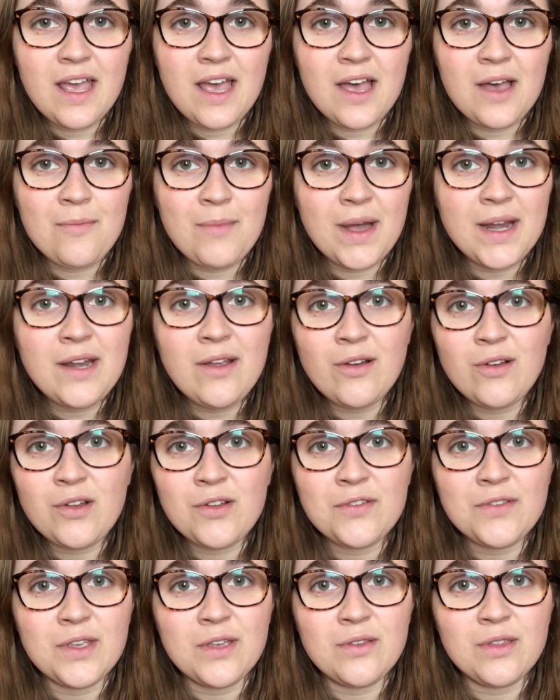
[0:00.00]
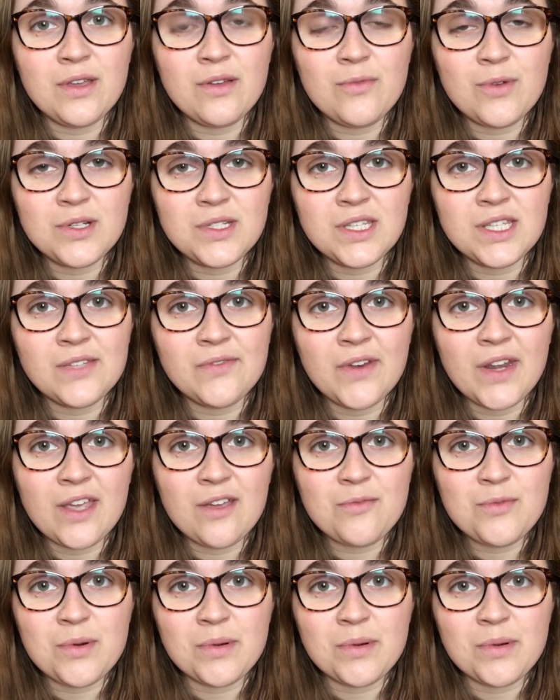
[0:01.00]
I know a lot of you that are watching this video have